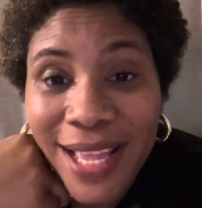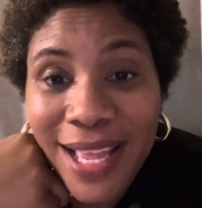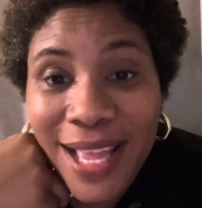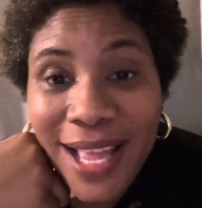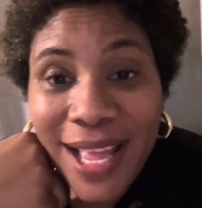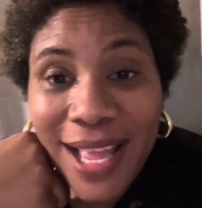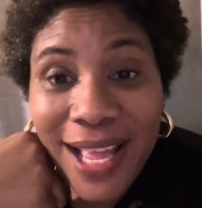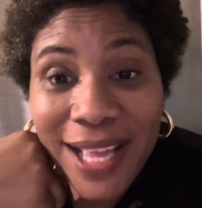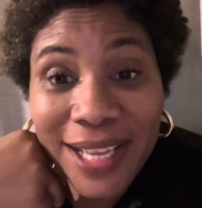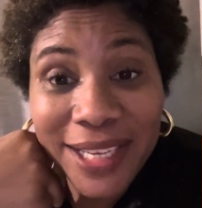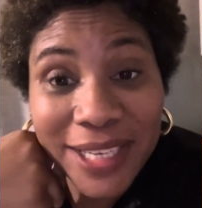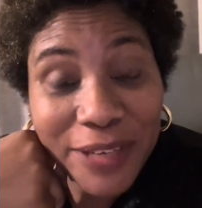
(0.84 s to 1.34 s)

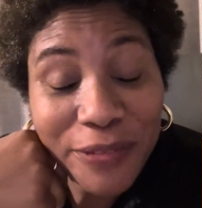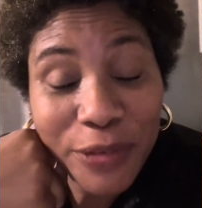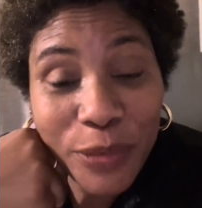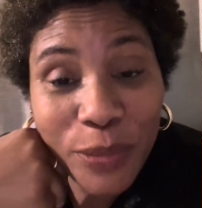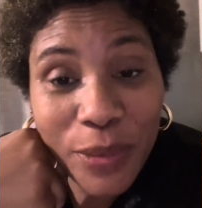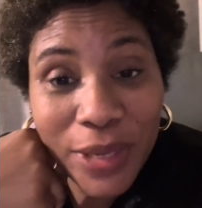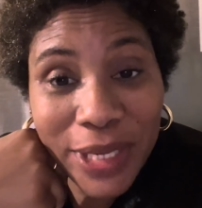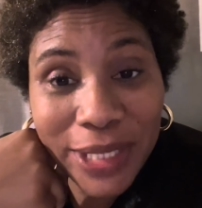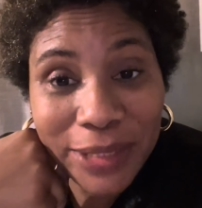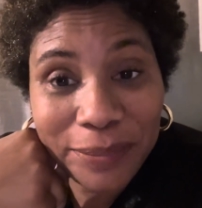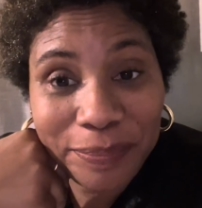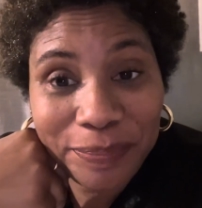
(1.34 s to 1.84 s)
Hi
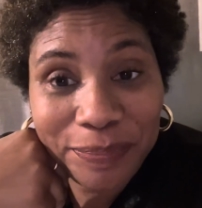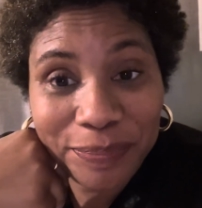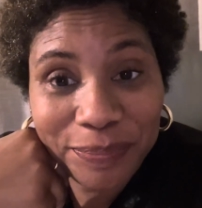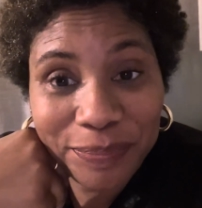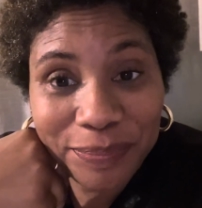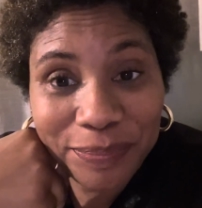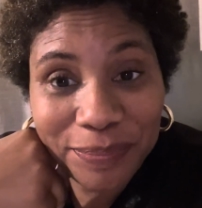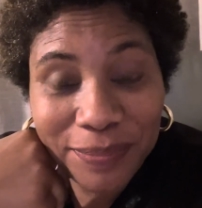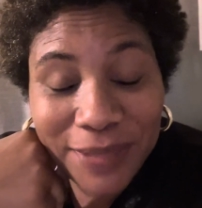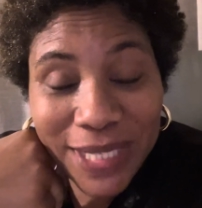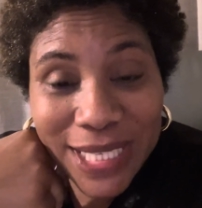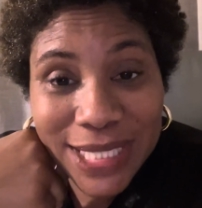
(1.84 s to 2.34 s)
everyone.
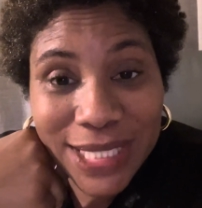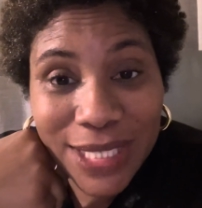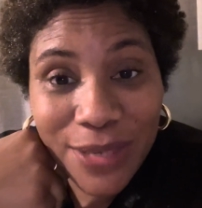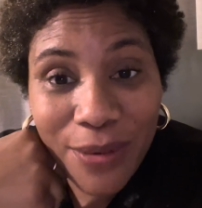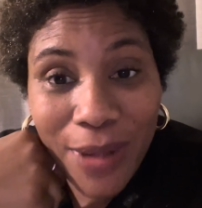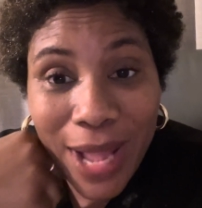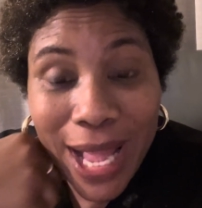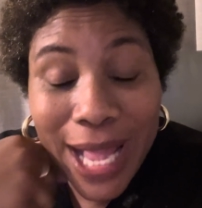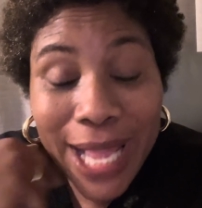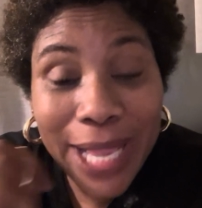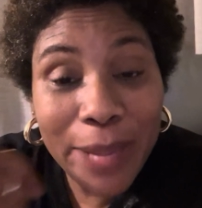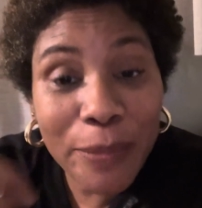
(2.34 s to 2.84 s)
So
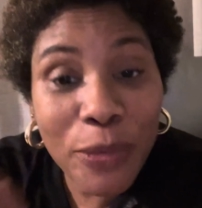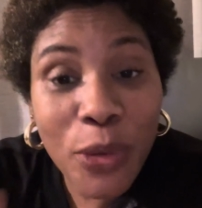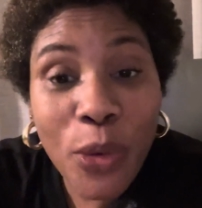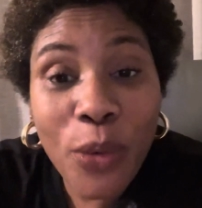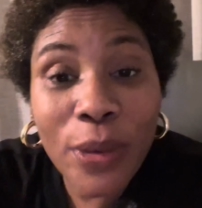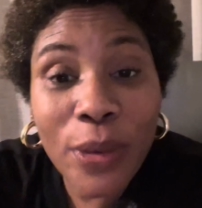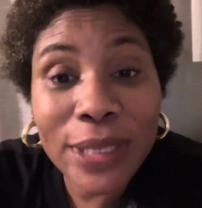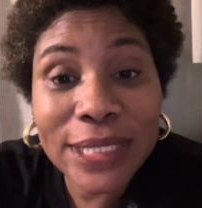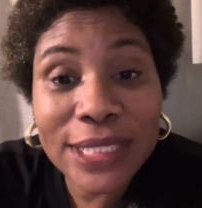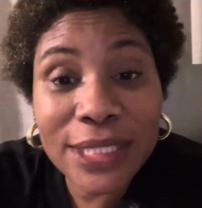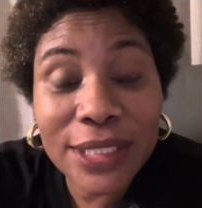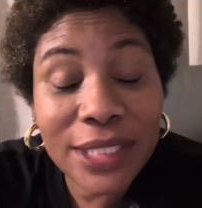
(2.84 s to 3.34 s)
I am
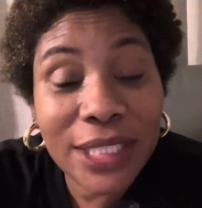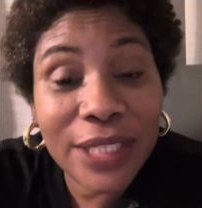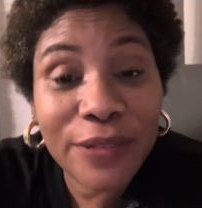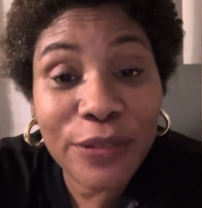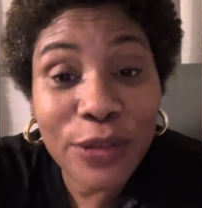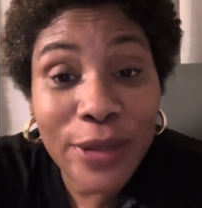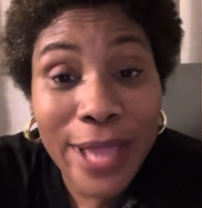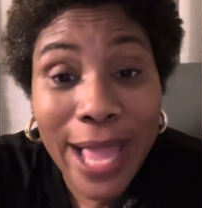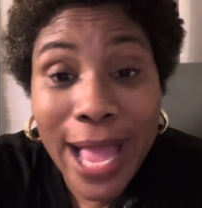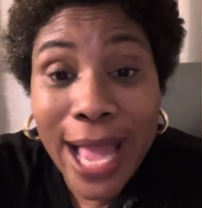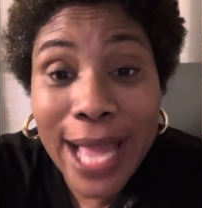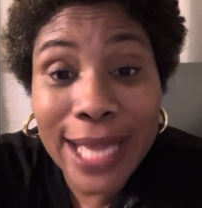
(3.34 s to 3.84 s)
going to give you
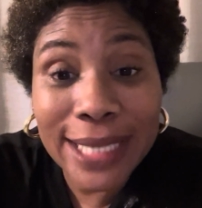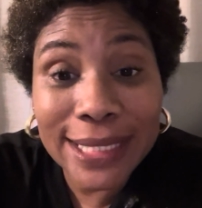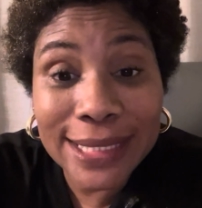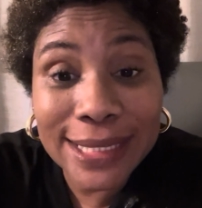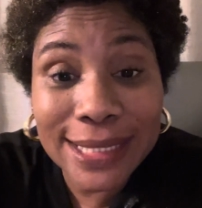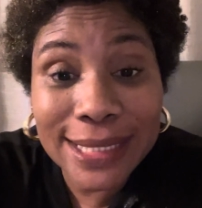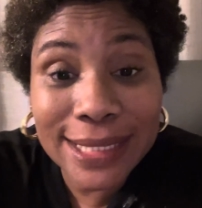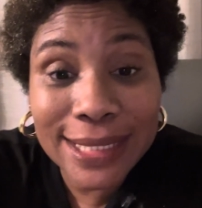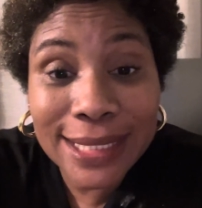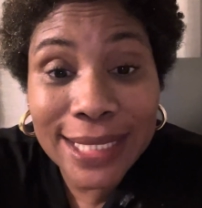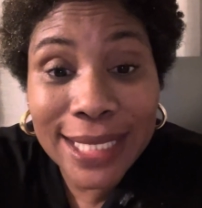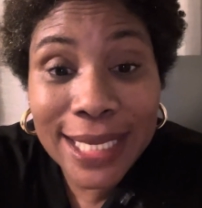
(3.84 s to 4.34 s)

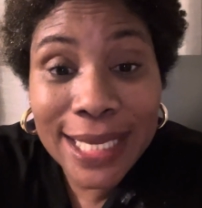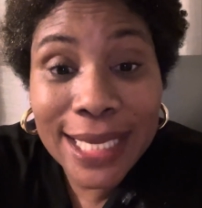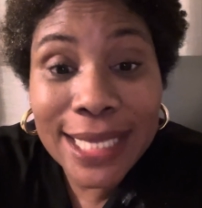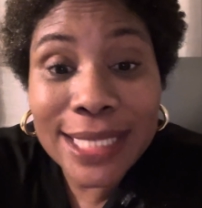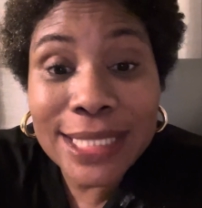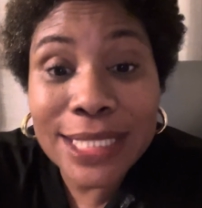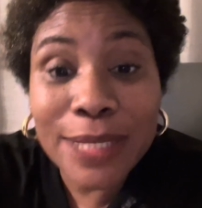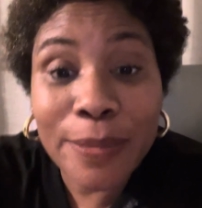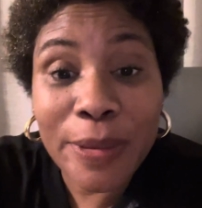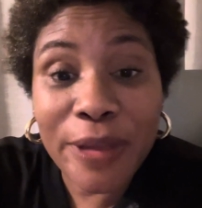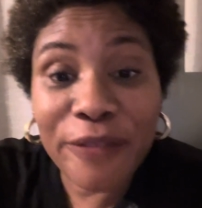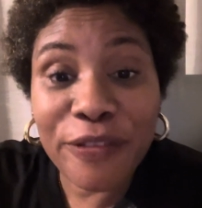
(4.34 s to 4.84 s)
guys
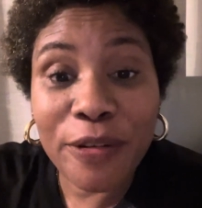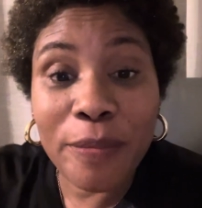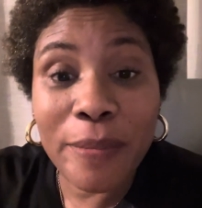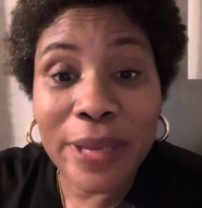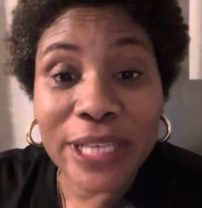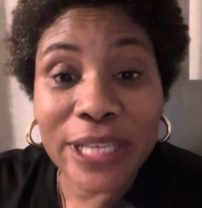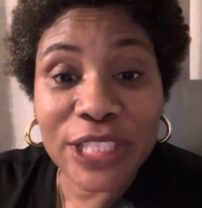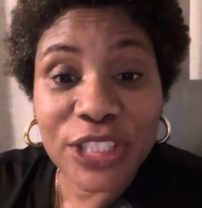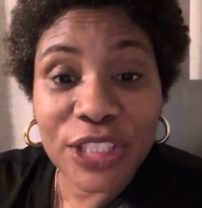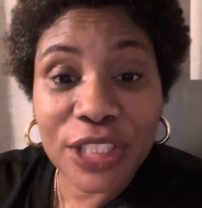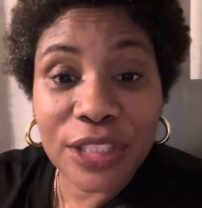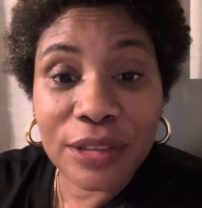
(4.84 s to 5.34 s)
some
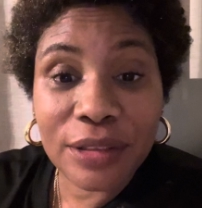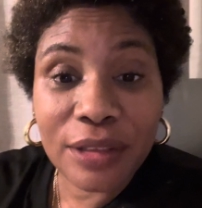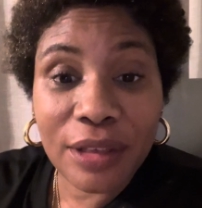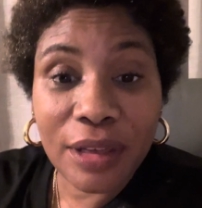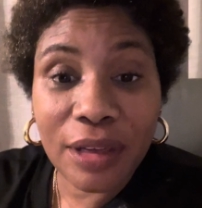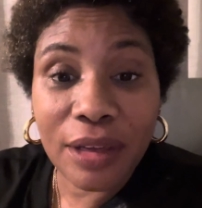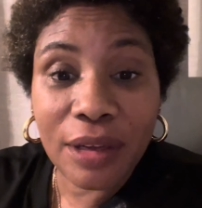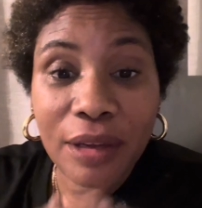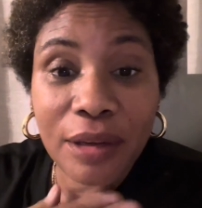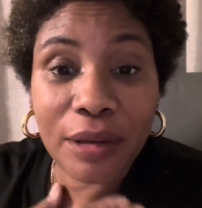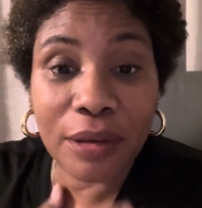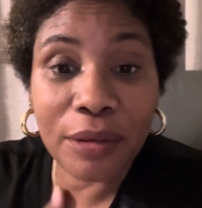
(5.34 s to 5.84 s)
information.
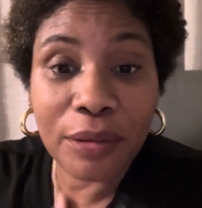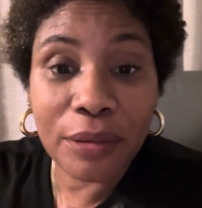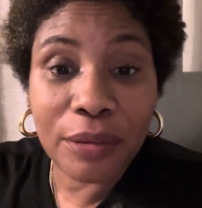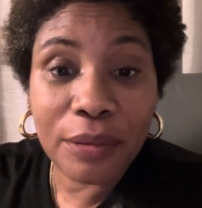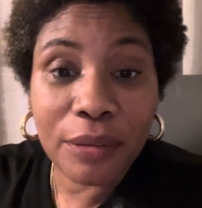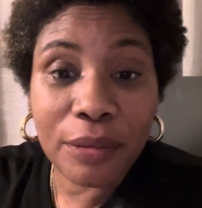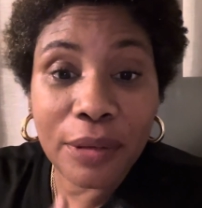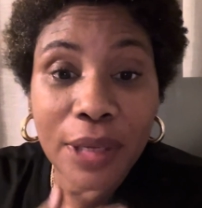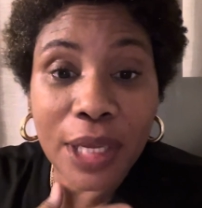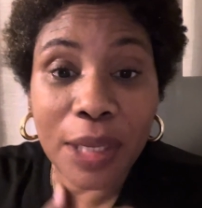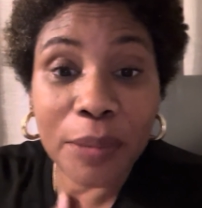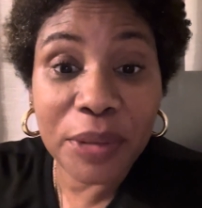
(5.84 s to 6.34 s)

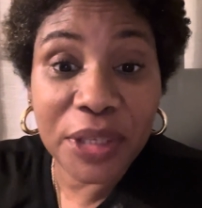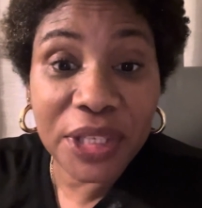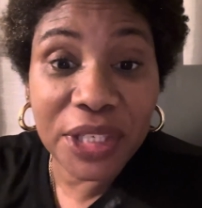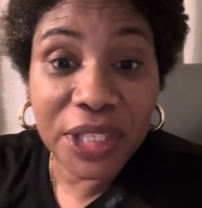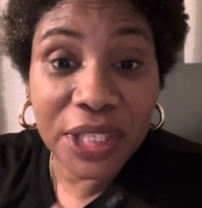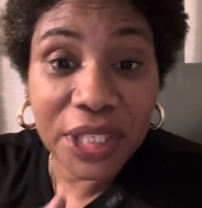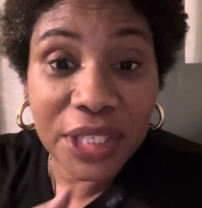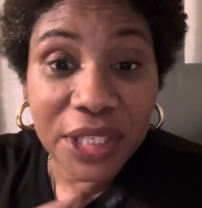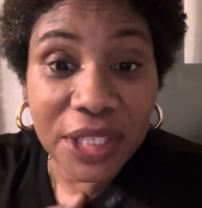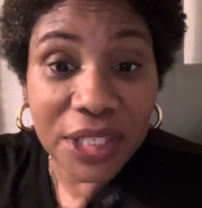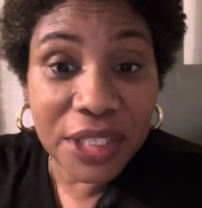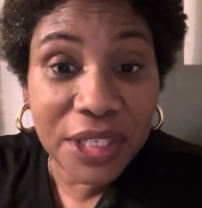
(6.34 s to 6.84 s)
I'm
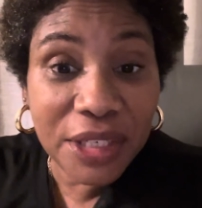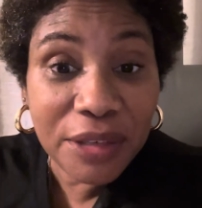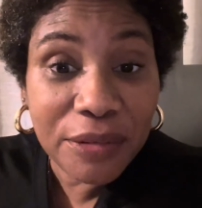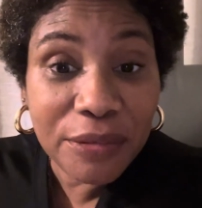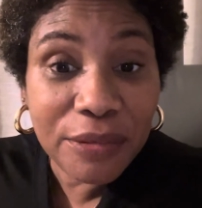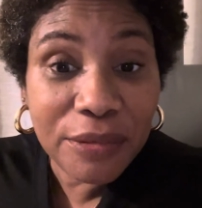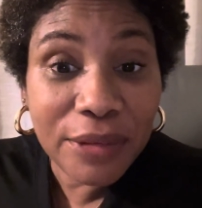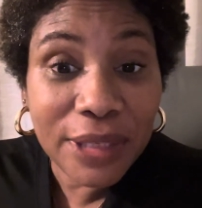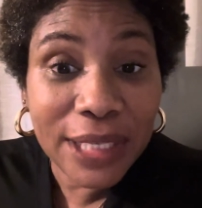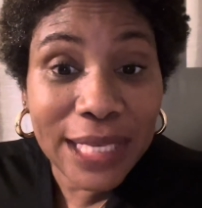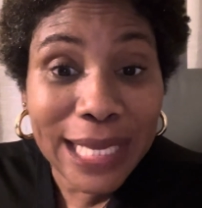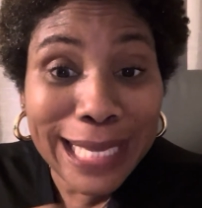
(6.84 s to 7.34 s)
cooking and didn't
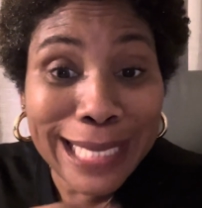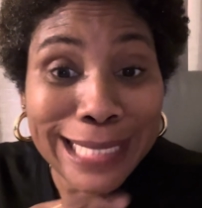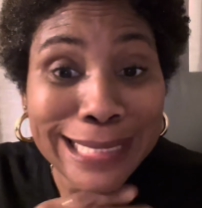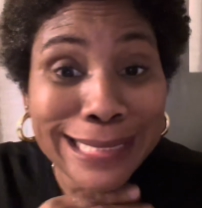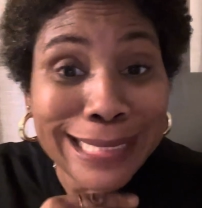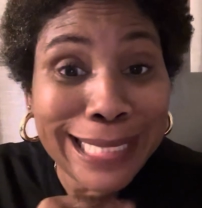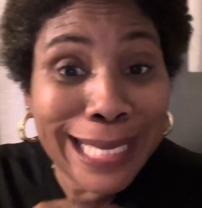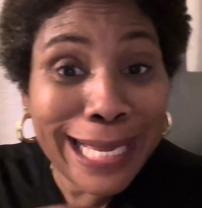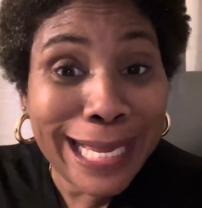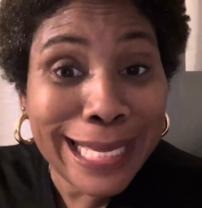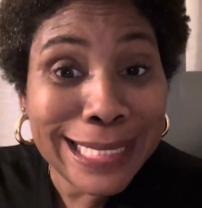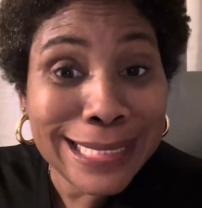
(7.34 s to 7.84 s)
realize I
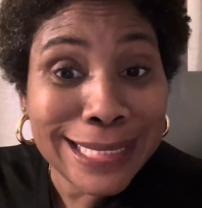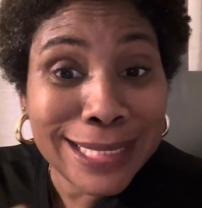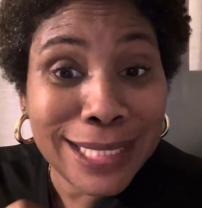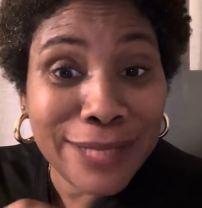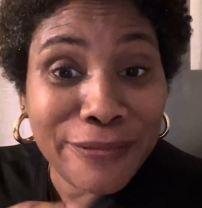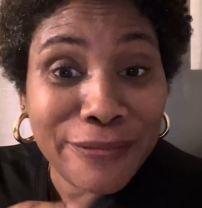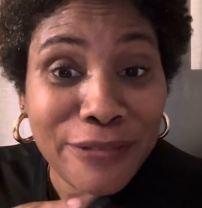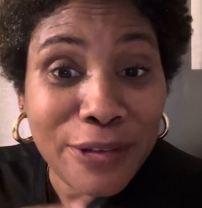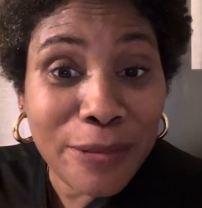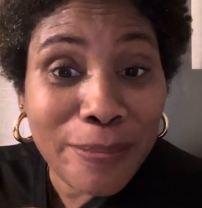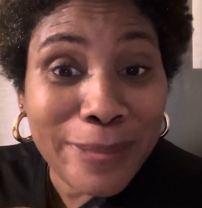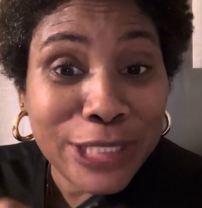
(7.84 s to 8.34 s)
had stuff
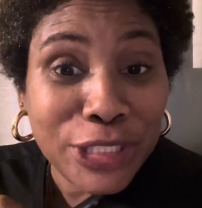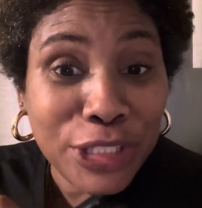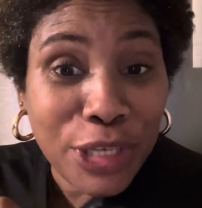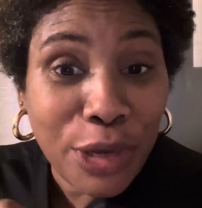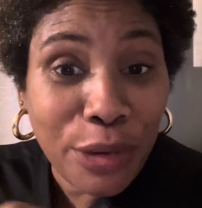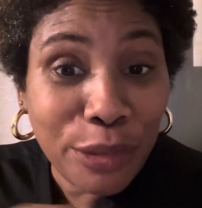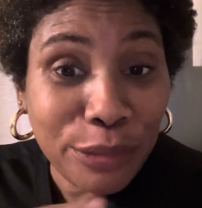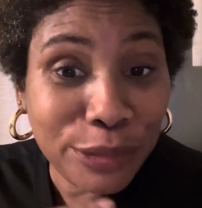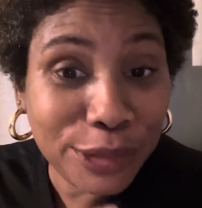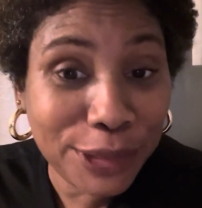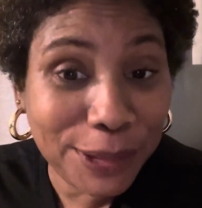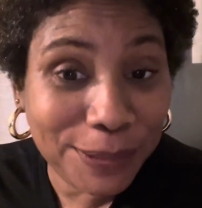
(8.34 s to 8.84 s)
on my
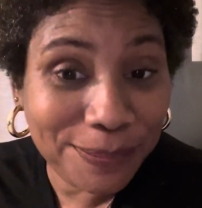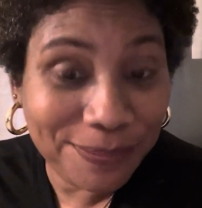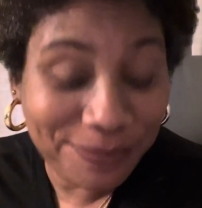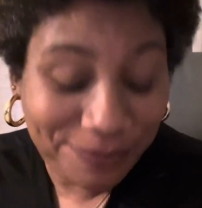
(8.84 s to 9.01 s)
shirt.